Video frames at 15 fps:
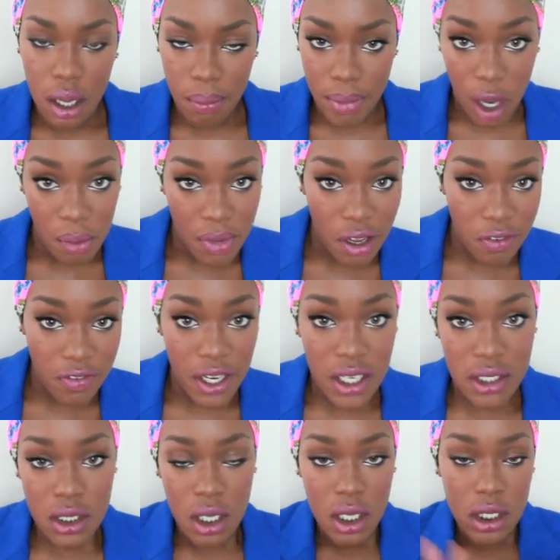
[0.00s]
about my
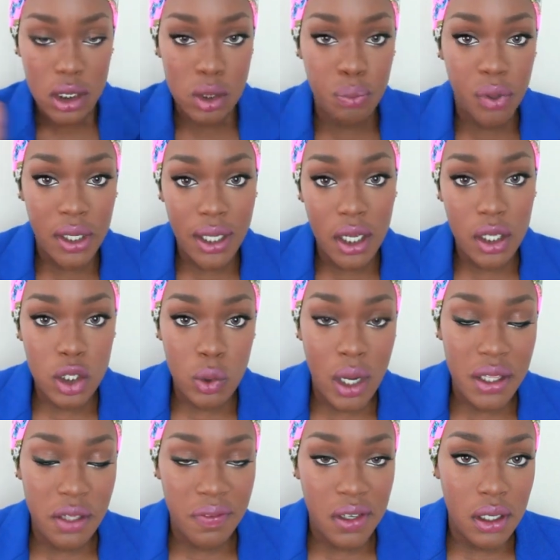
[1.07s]
face spread out
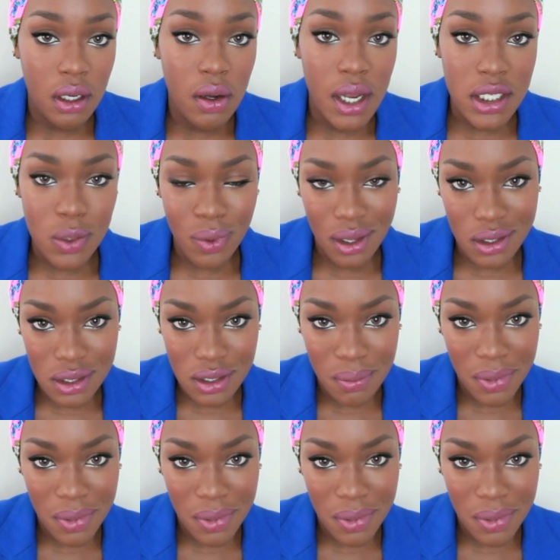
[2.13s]
throughout the video as well as in